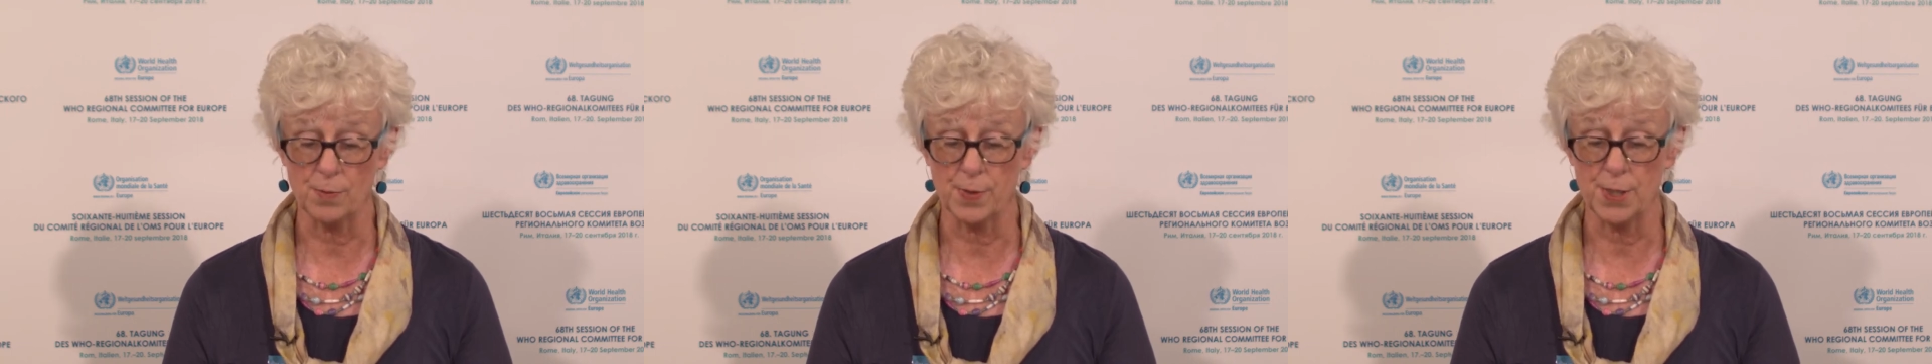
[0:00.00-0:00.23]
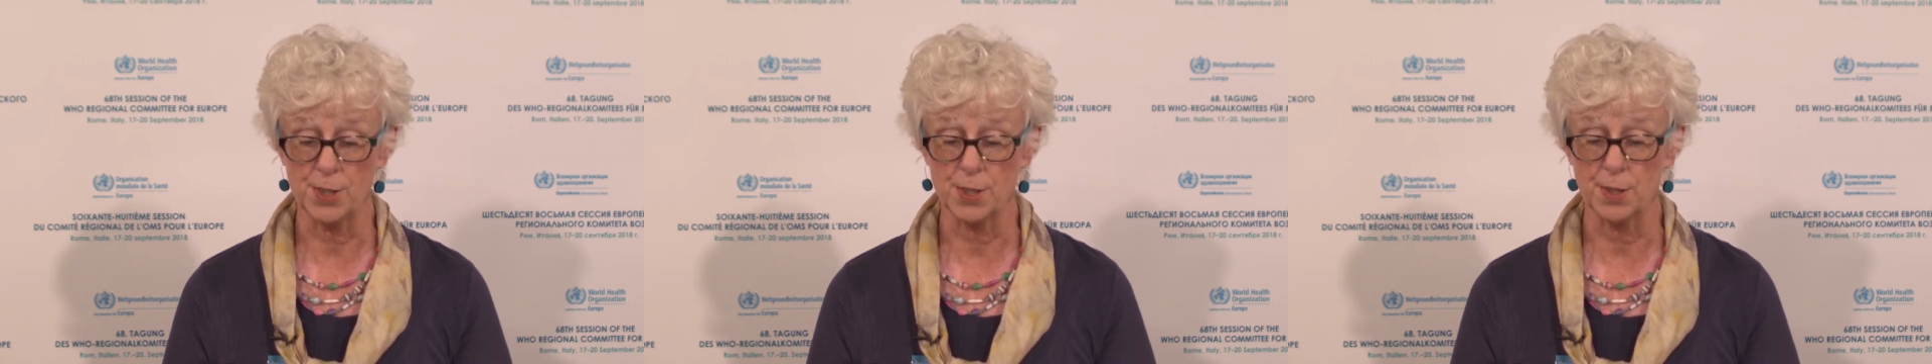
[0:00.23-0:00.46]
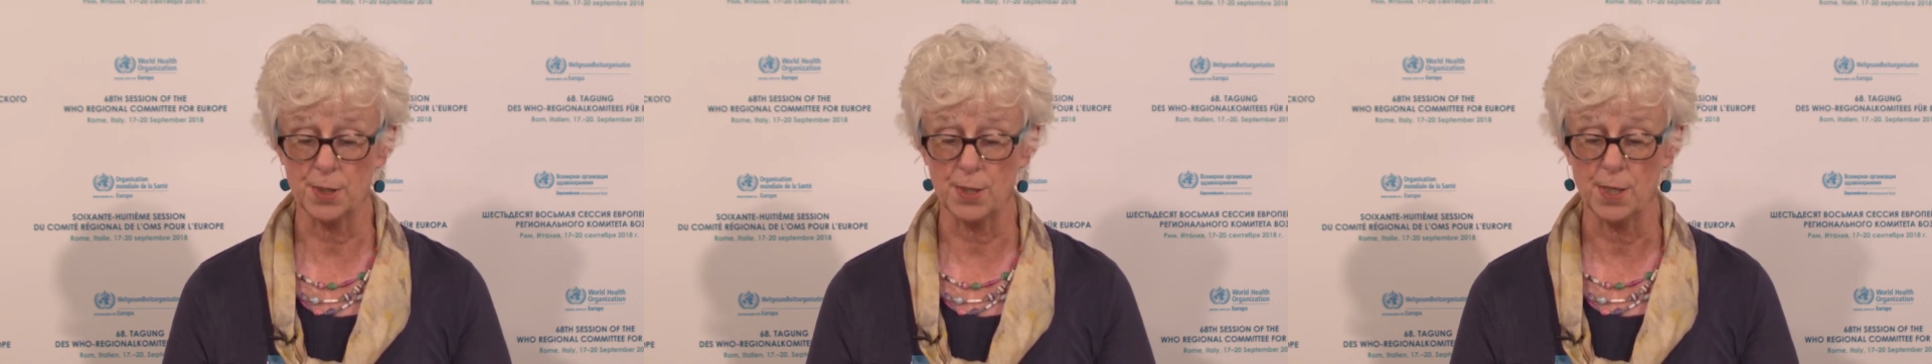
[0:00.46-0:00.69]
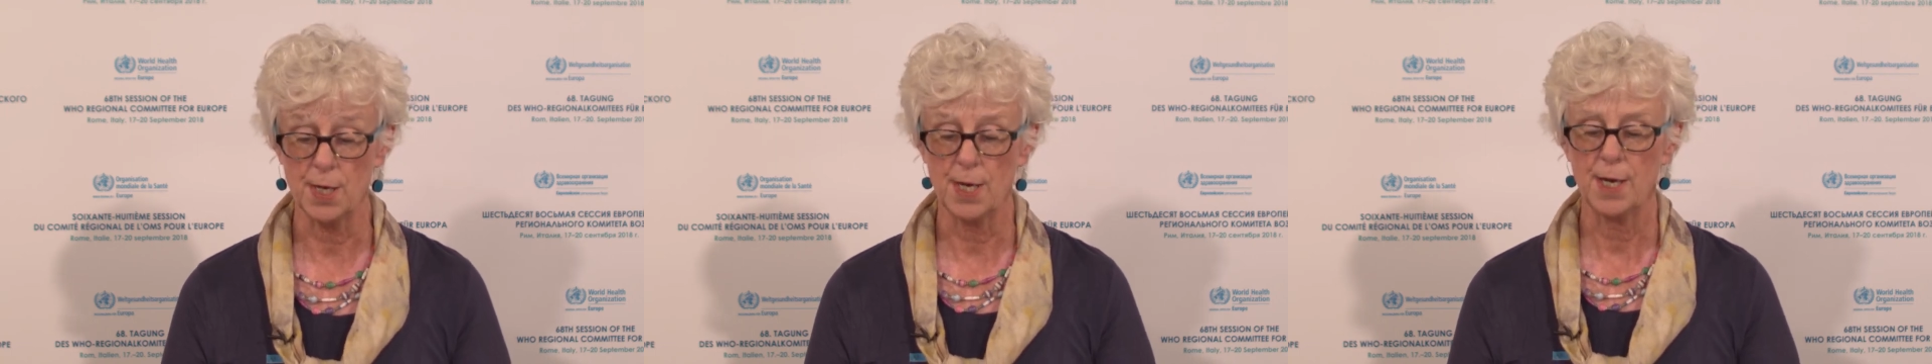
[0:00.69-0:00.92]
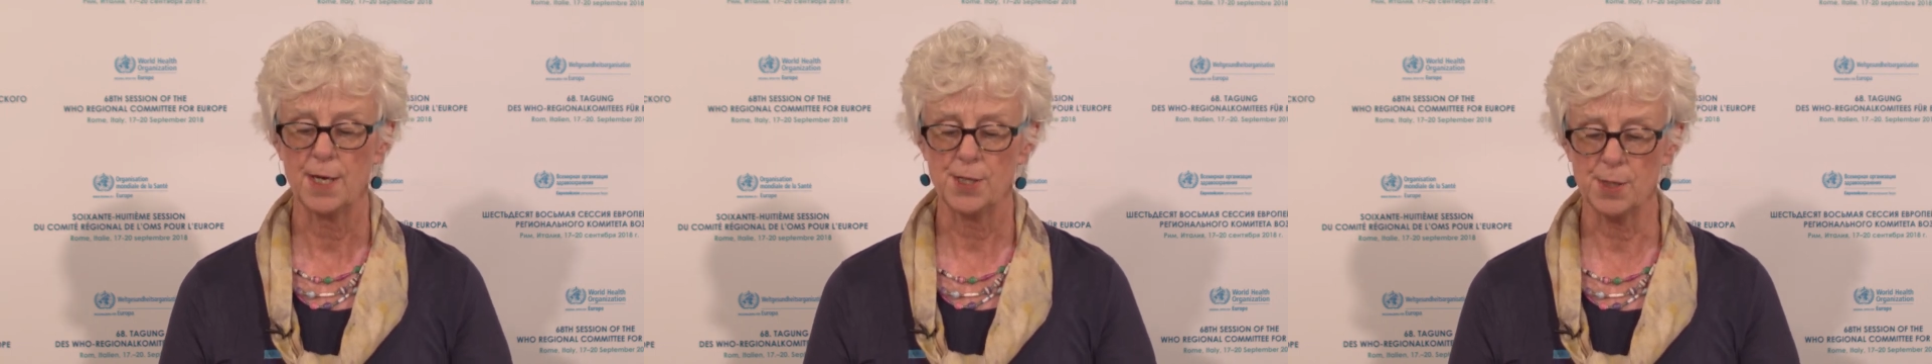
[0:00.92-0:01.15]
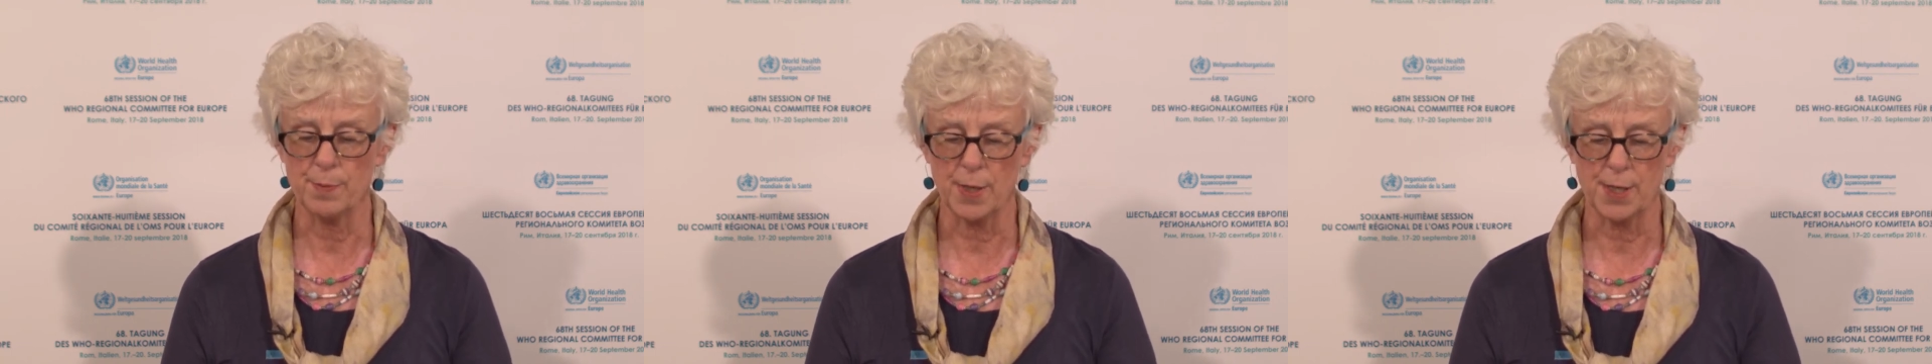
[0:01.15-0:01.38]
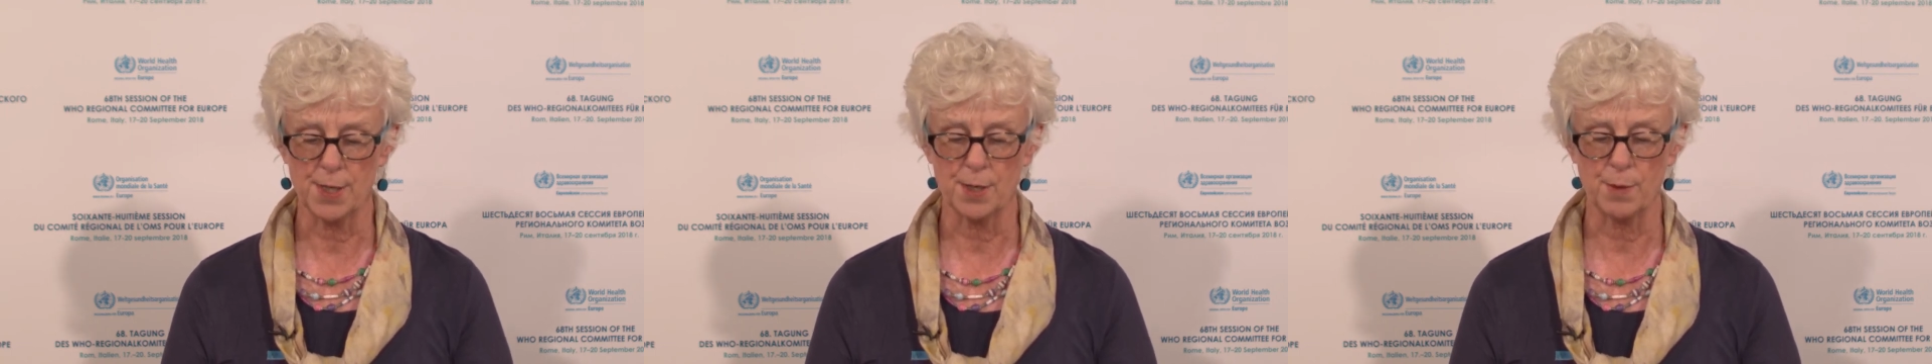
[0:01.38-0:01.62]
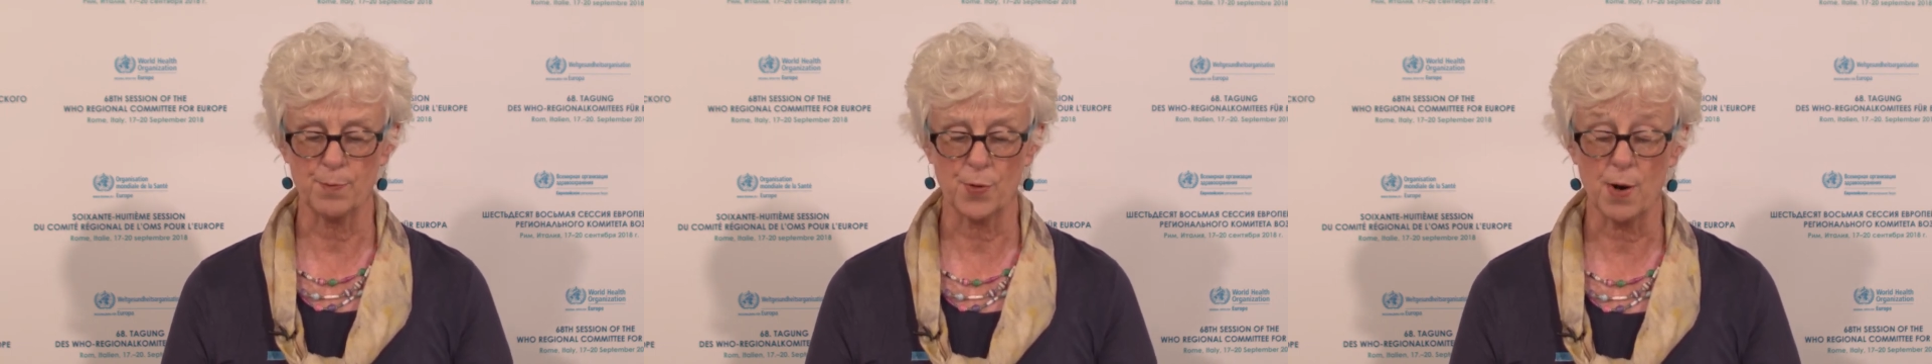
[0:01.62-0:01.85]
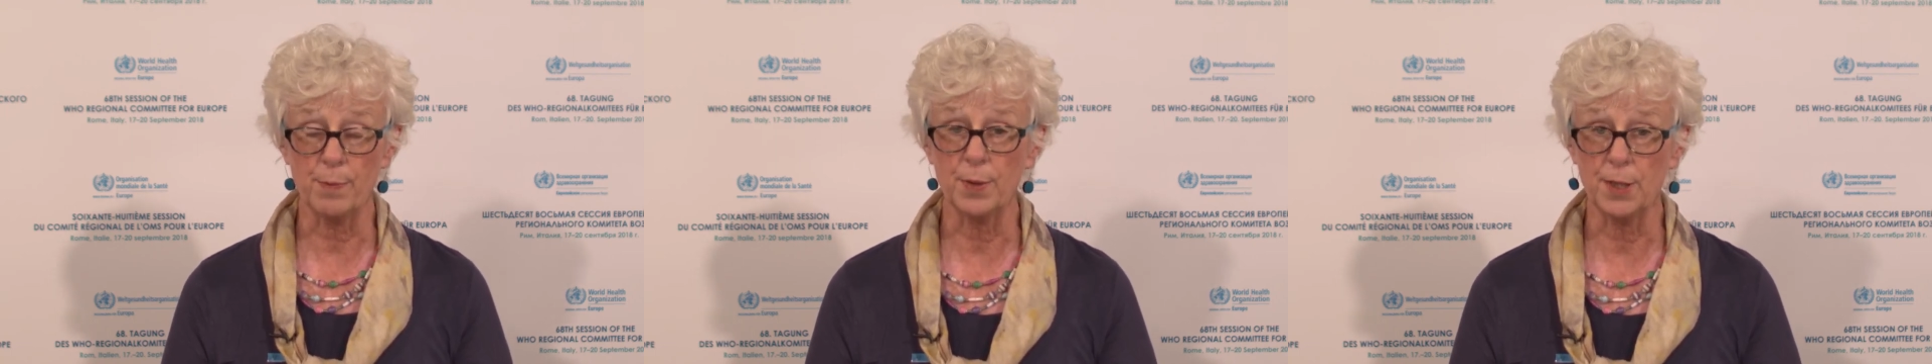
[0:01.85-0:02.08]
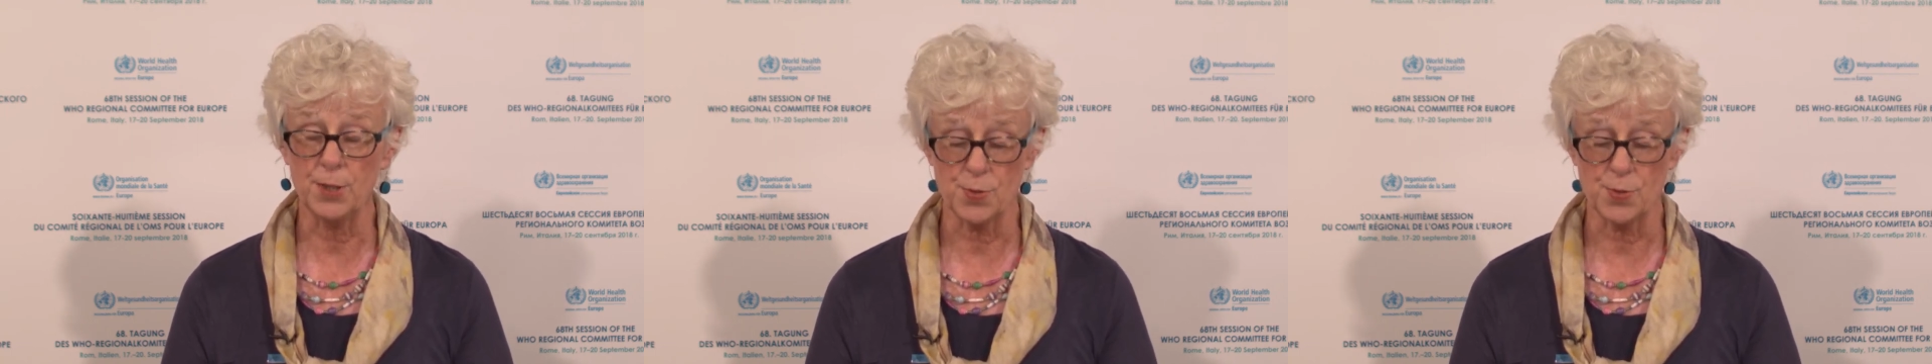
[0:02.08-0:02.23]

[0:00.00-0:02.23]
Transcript: region, demand a properly